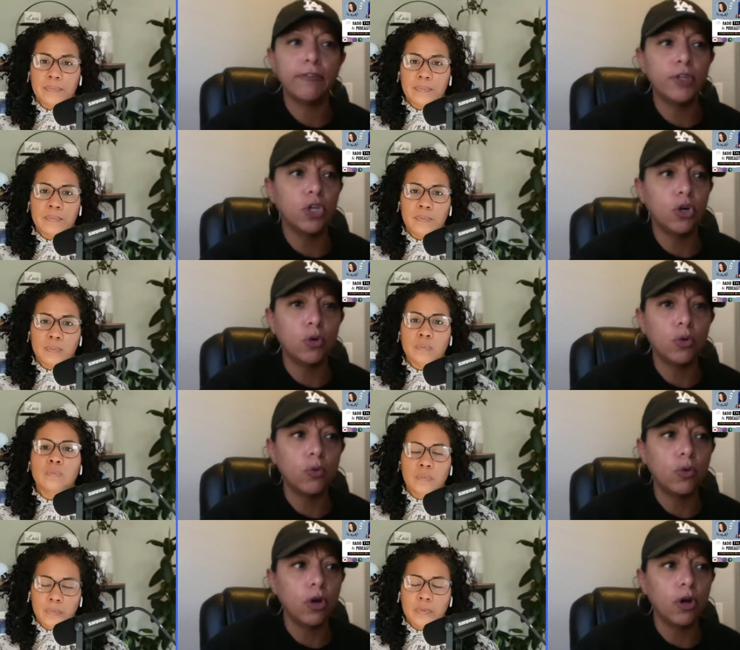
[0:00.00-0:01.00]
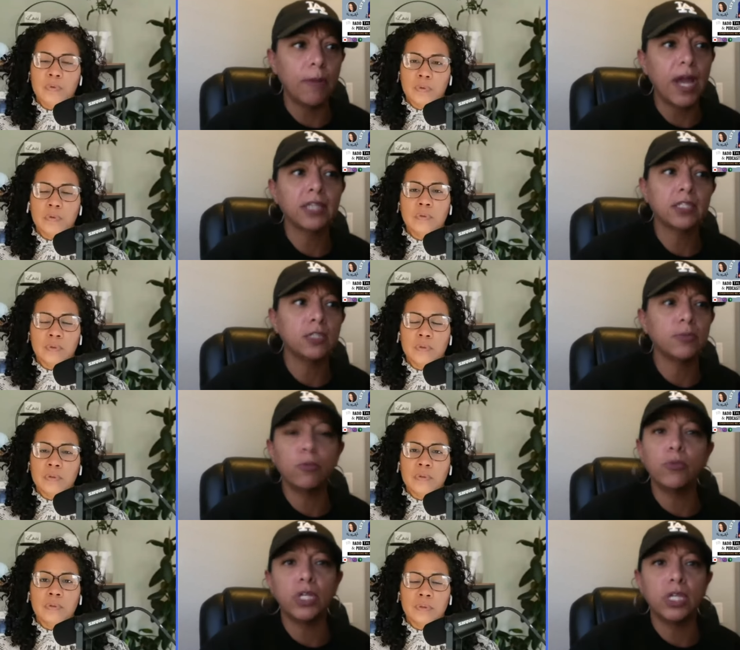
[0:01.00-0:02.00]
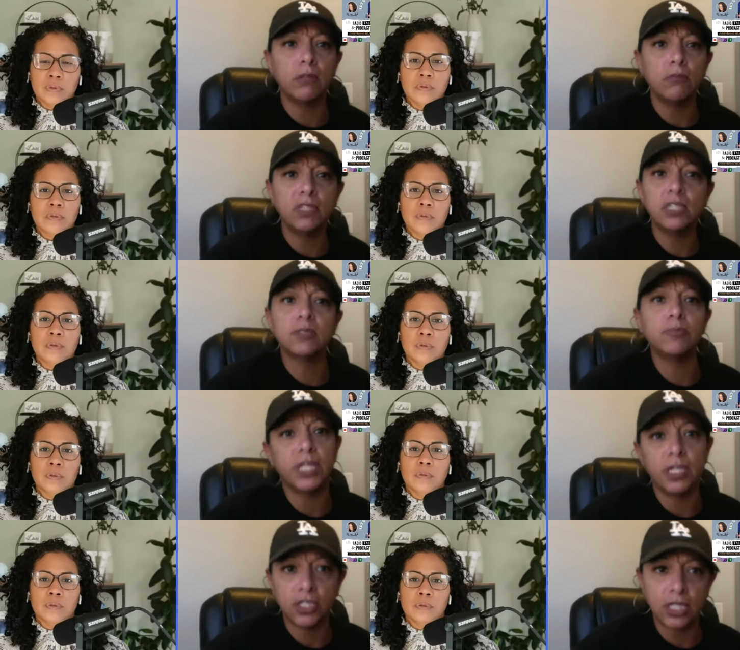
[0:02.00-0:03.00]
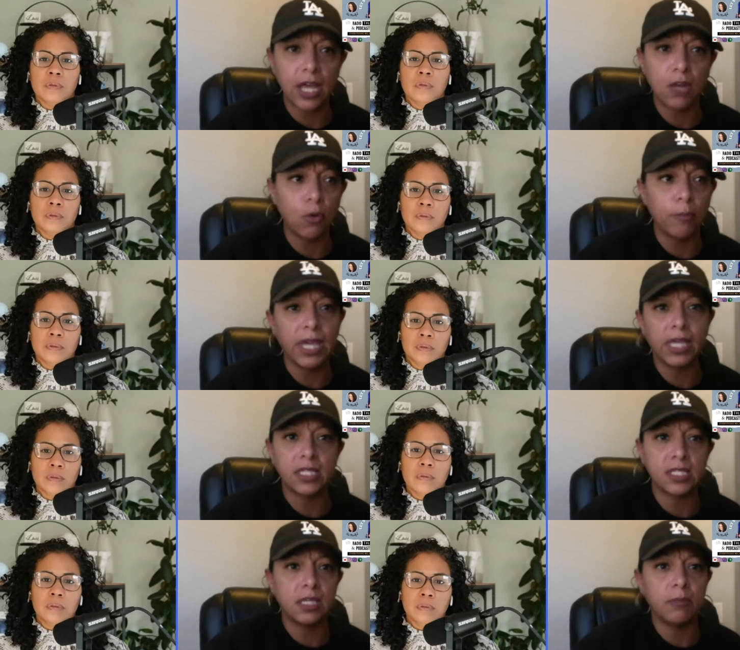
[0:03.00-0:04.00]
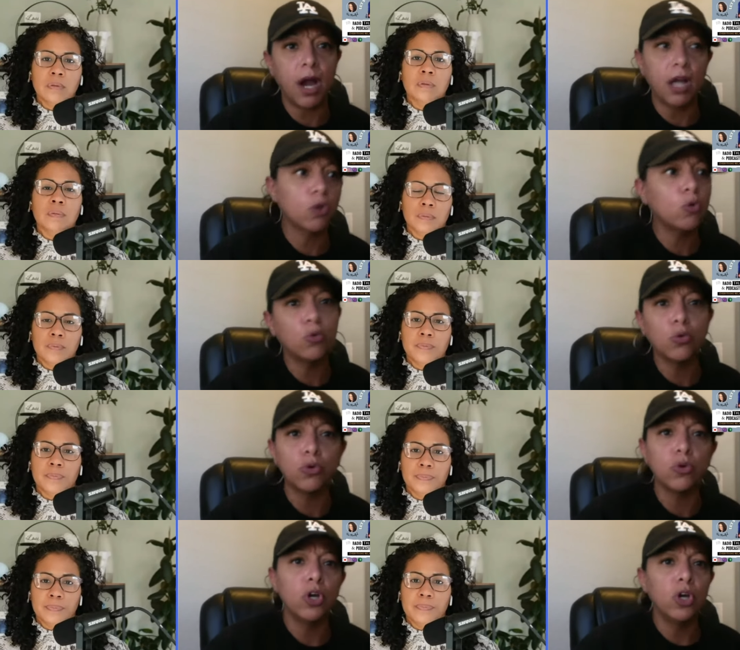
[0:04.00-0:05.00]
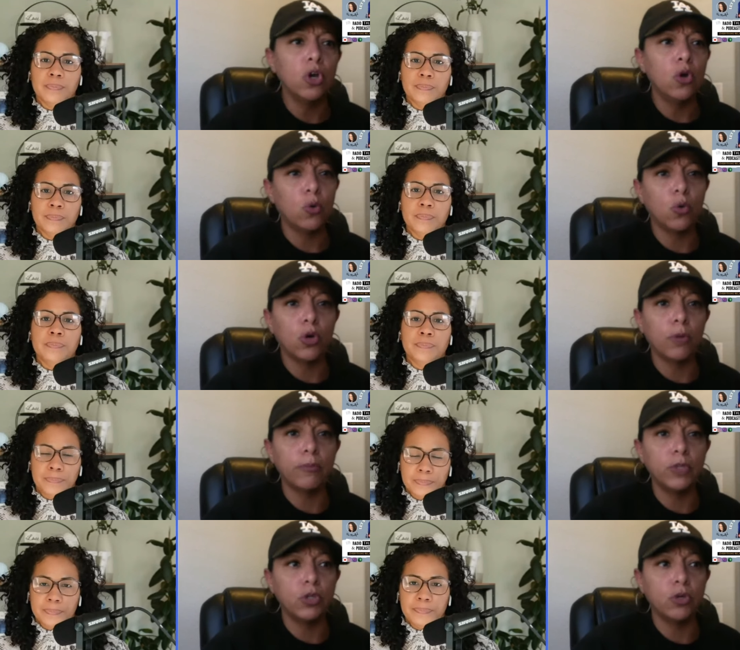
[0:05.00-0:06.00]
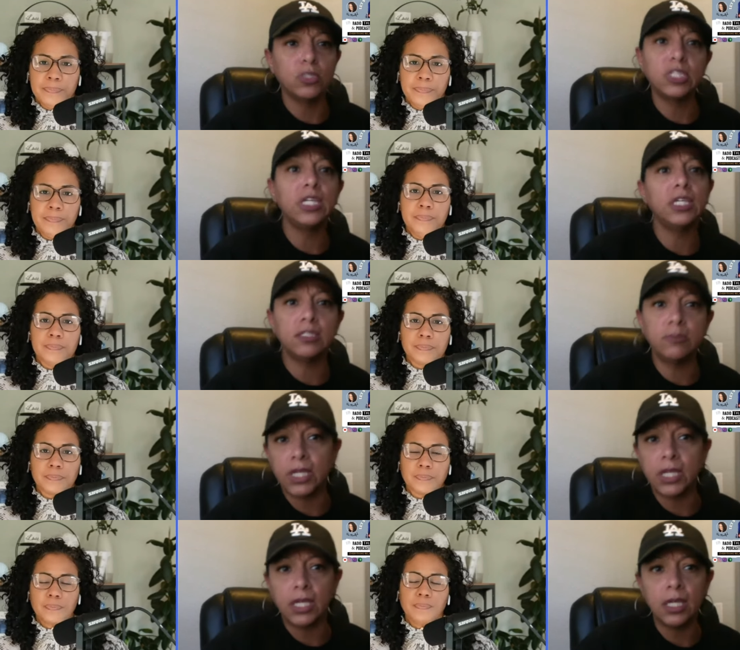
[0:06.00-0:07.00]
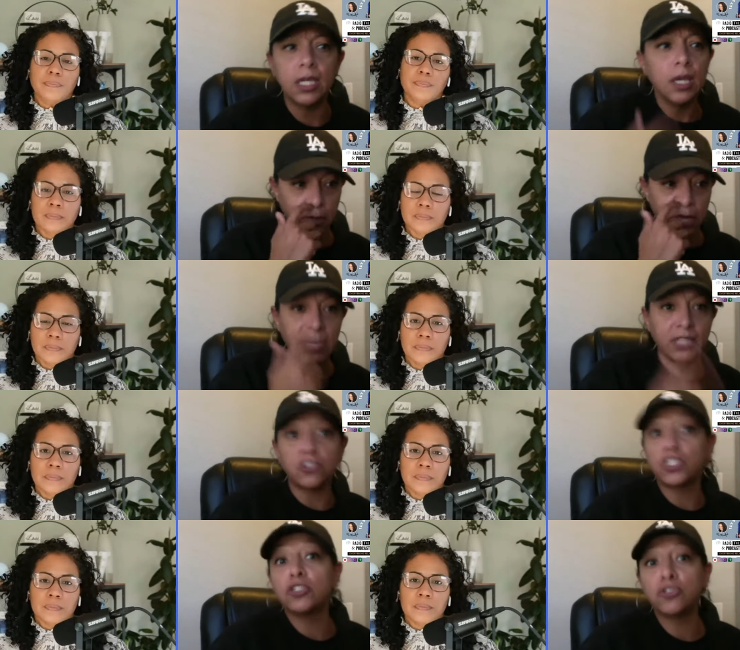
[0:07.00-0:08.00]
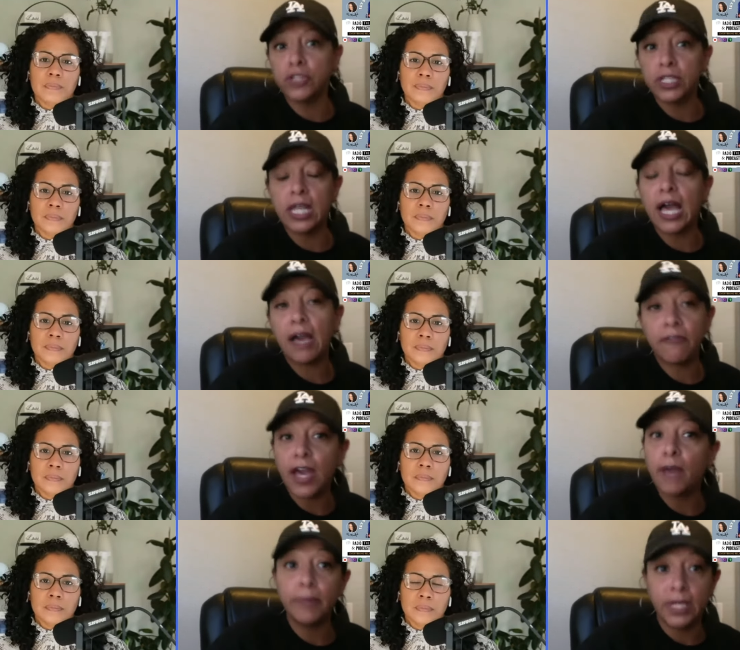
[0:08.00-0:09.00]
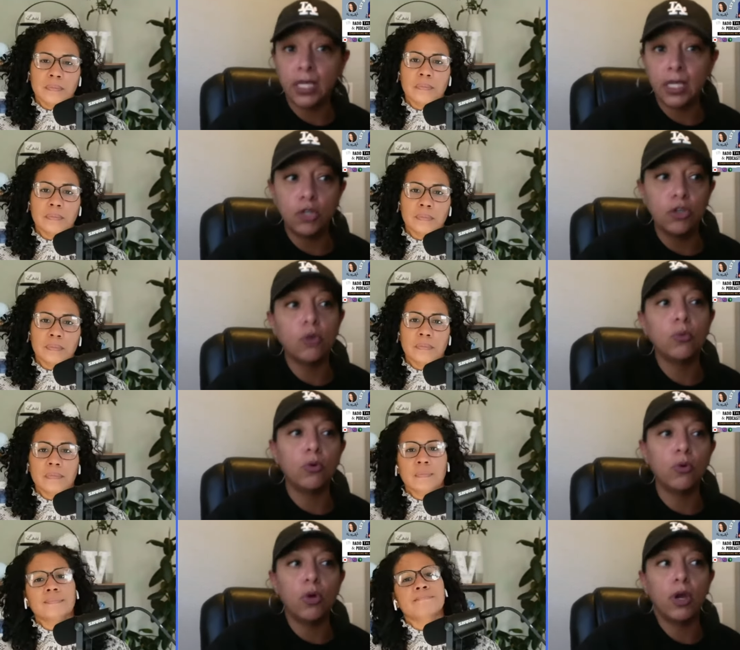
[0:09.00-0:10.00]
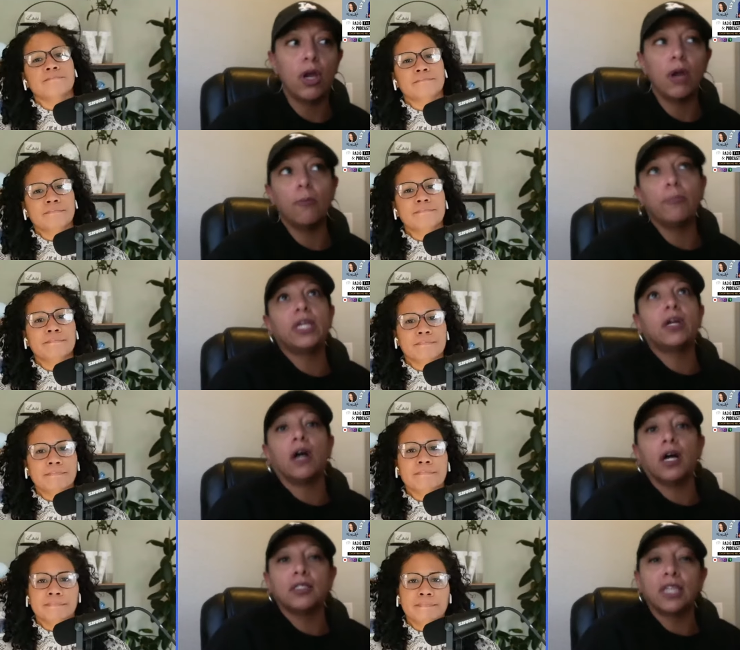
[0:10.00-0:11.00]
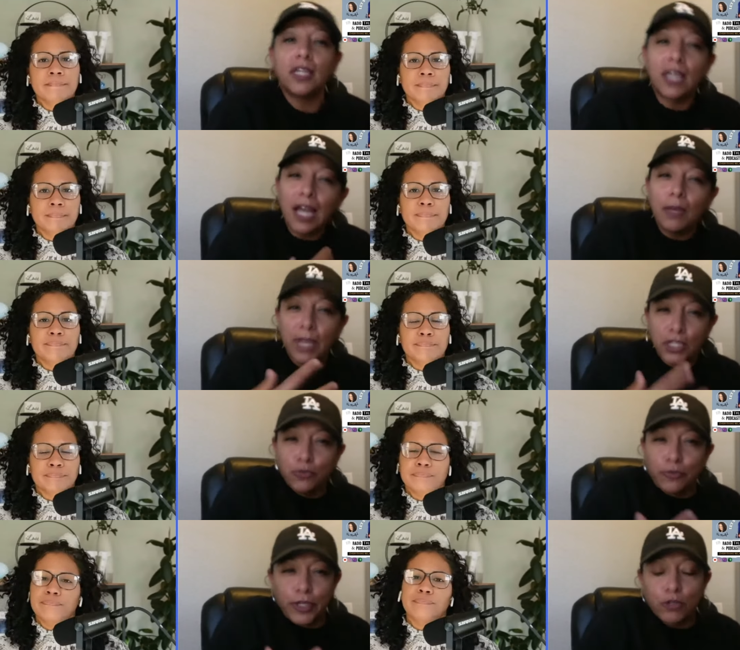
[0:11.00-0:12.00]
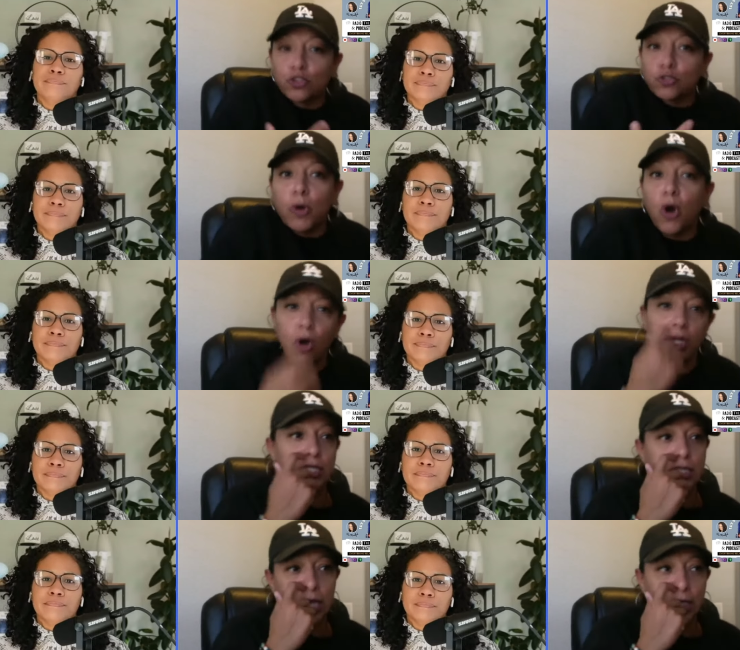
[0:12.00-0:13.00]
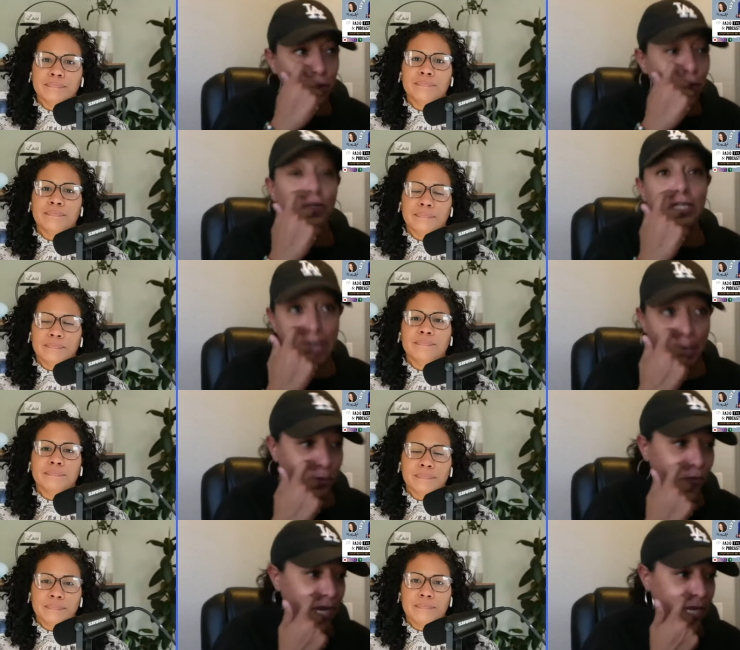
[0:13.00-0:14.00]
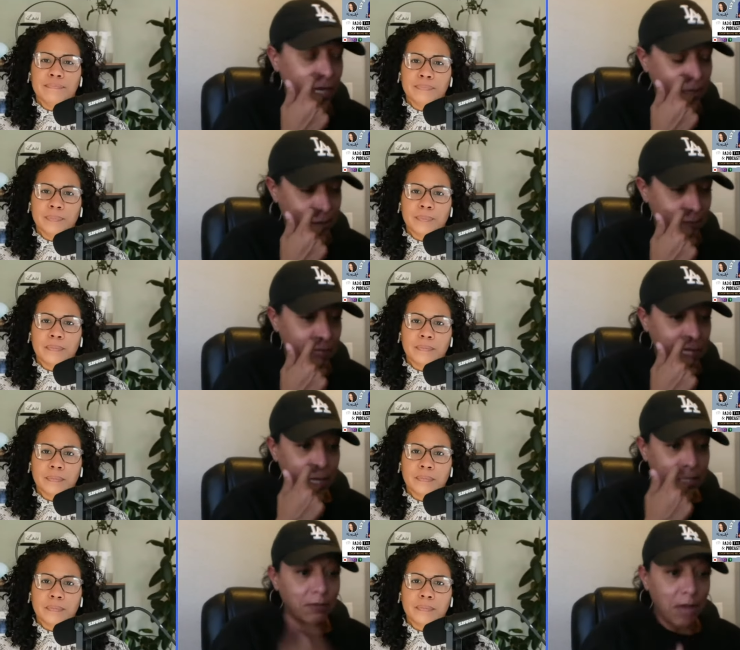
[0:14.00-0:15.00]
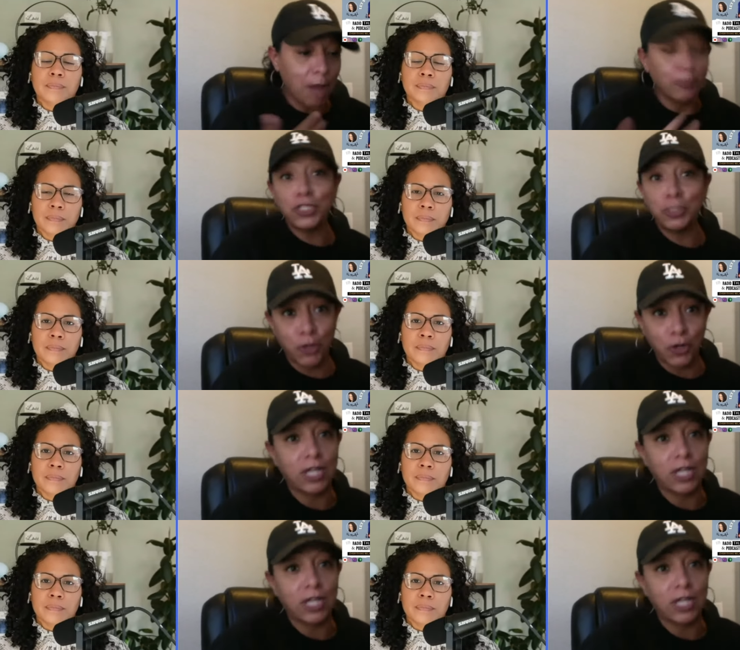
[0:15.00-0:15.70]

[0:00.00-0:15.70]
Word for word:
Speaker 1: you know, my ex-husband would diminish that or make it seem uncool or, you know, tease me and make the children laugh at me, you know, mm-hmm. because and it kind of makes you feel small and it's like so for example, right? Um I'm a Jeep girl.